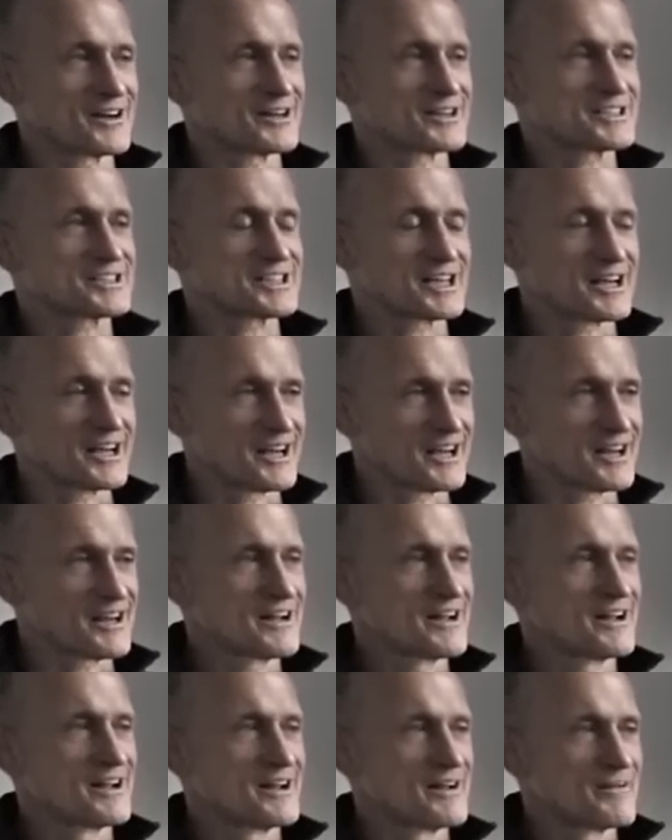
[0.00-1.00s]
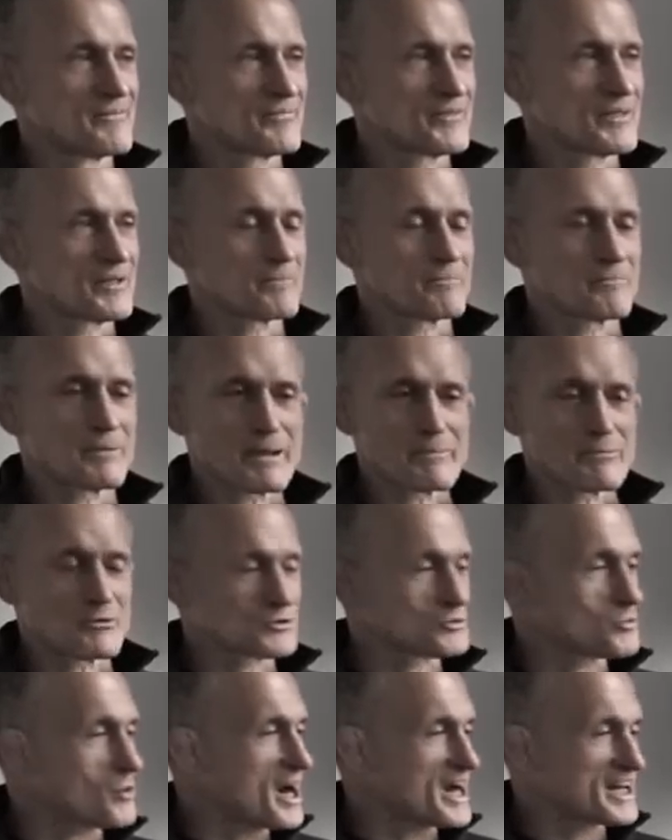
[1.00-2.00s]
I'm going to see
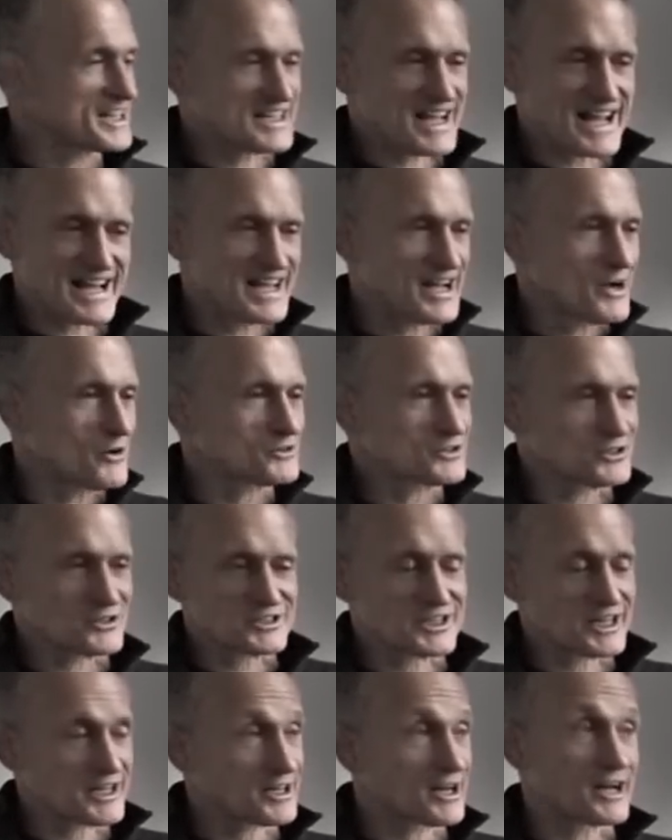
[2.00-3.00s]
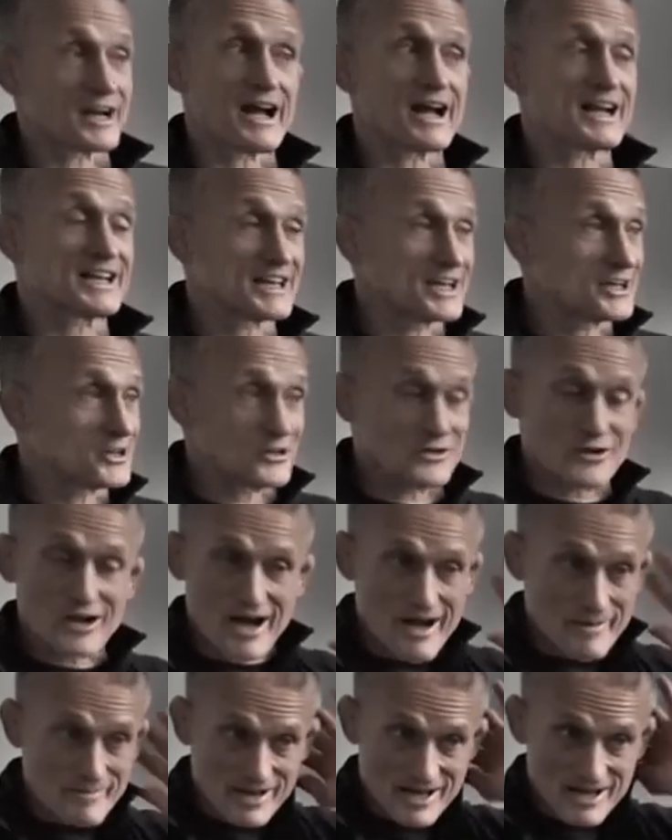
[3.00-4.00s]
people as wide as that couch you're sitting on. I kid you
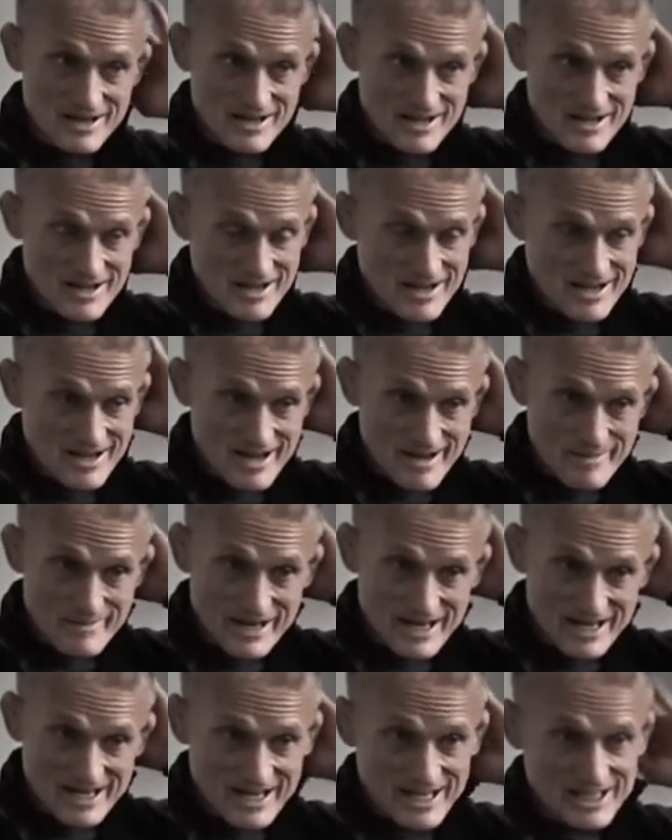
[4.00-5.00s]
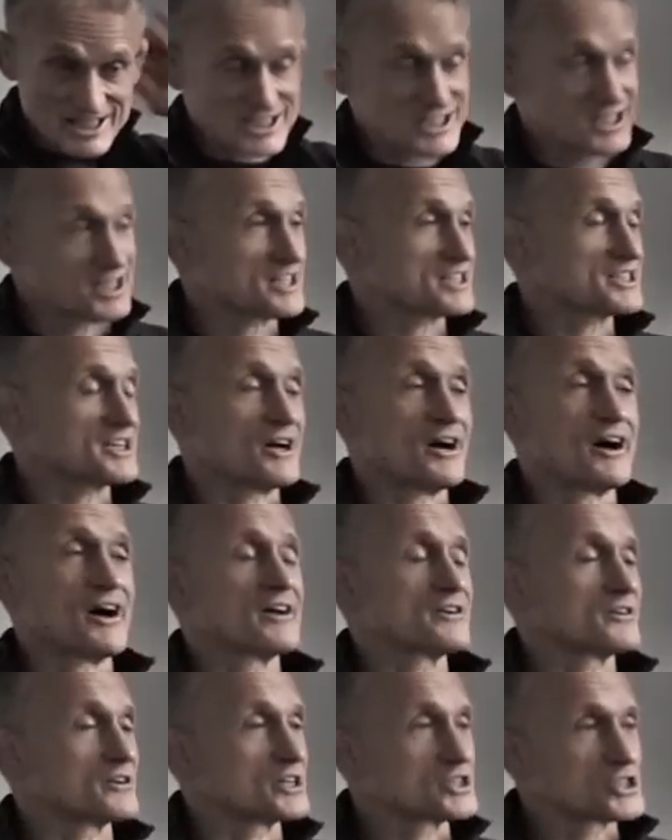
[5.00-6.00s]
not, man. I mean, it's just
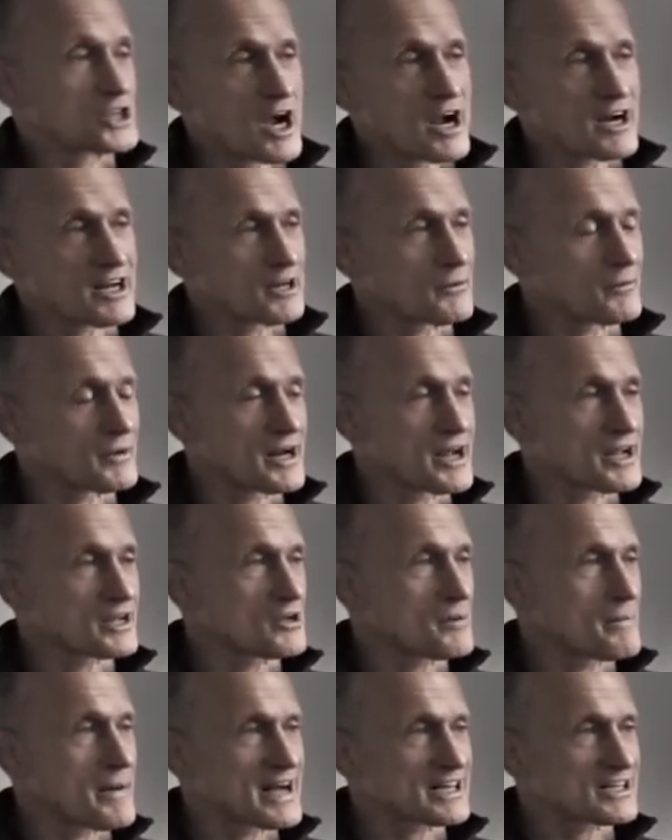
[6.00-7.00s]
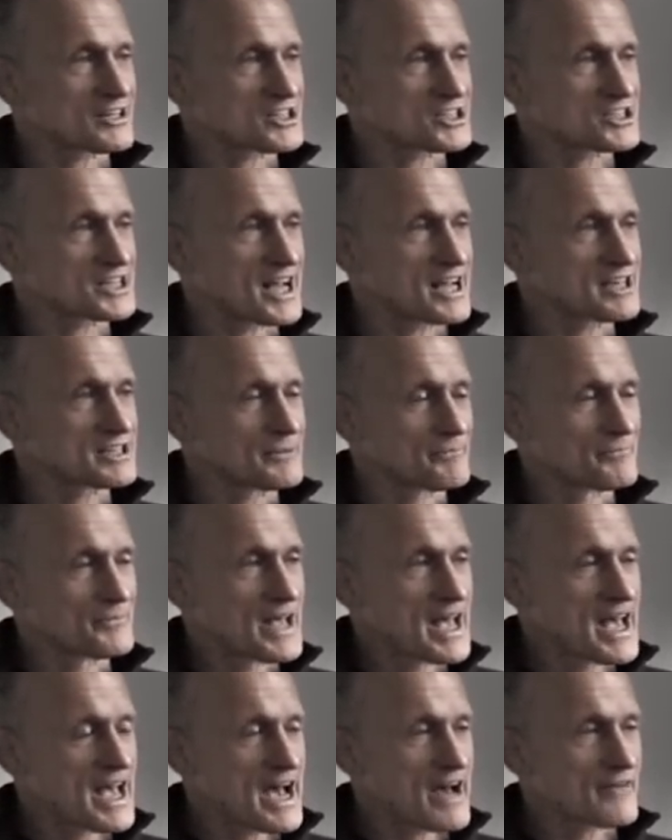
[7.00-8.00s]
utterly shocking when I go back to the States
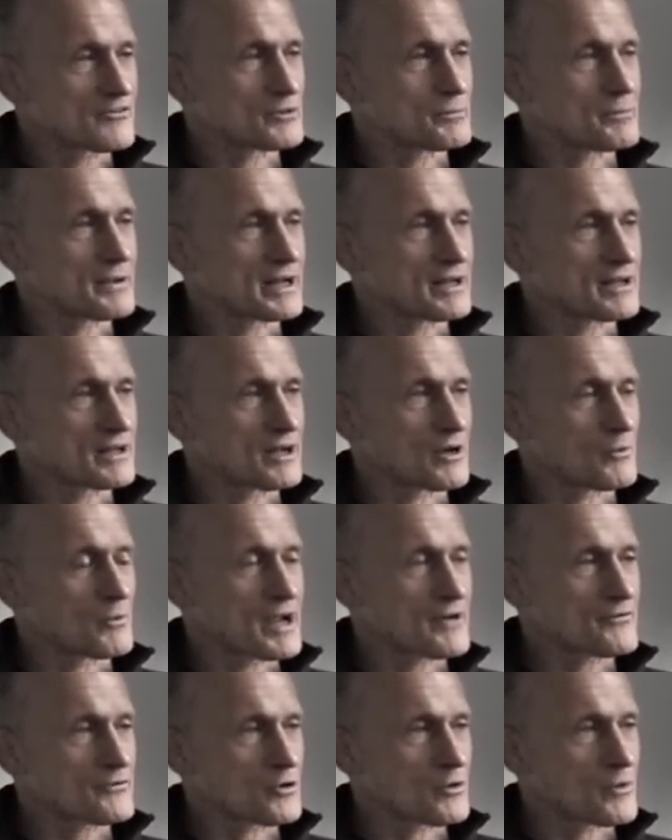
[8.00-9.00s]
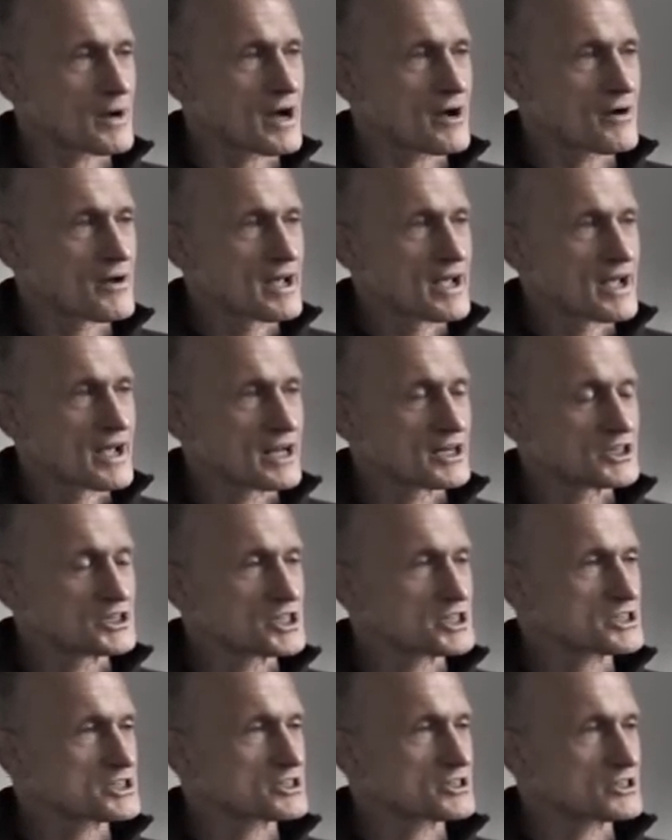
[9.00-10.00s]
after being away for a while,
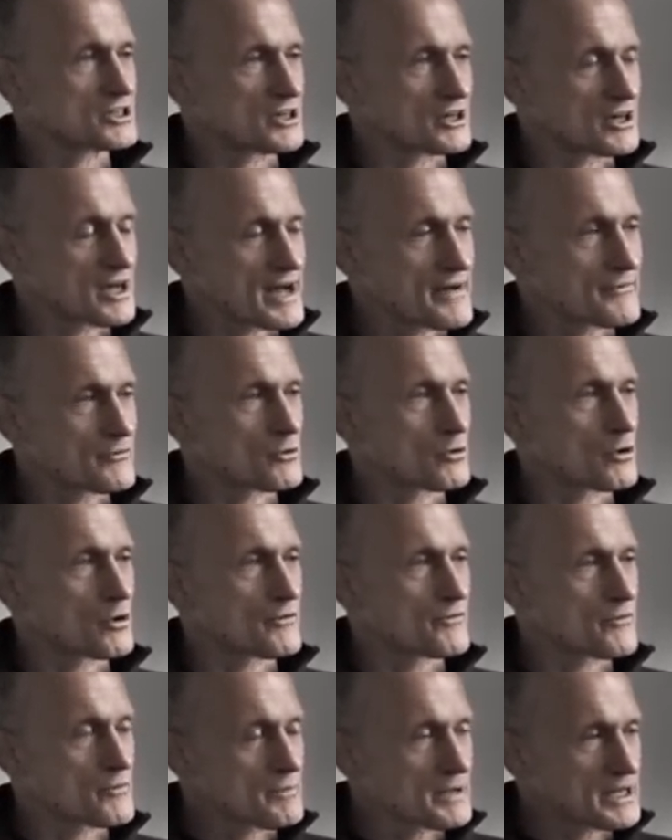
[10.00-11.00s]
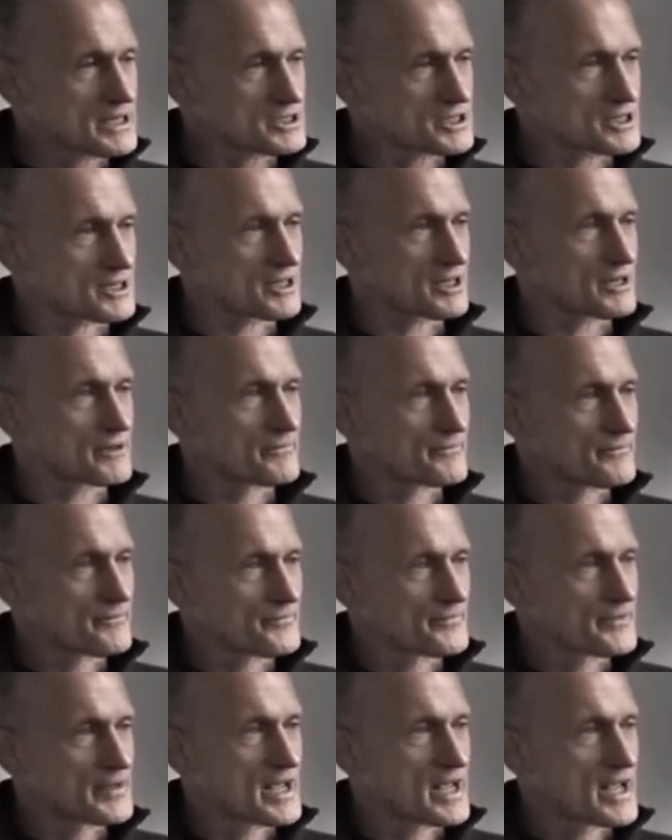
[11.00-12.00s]
just the level of obesity.
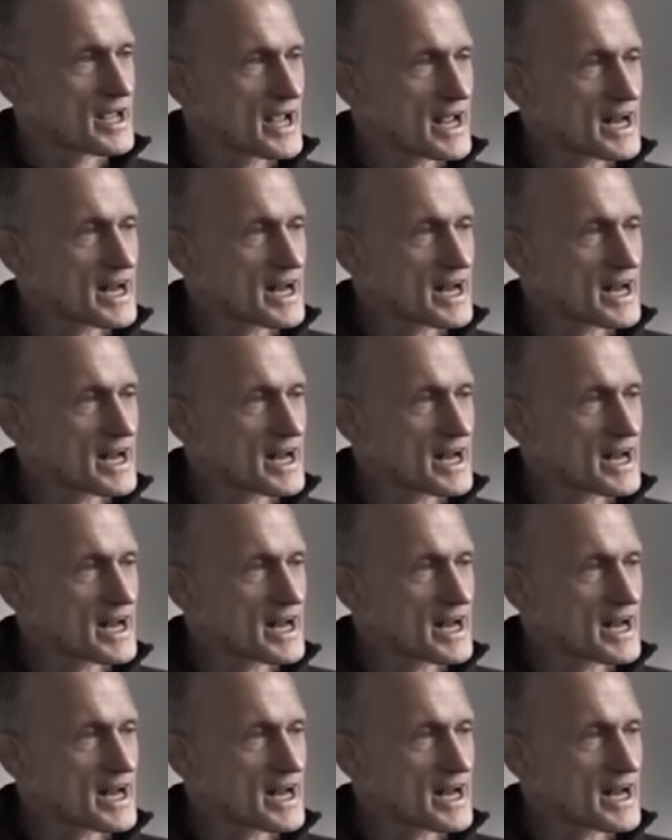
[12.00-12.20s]
Yeah.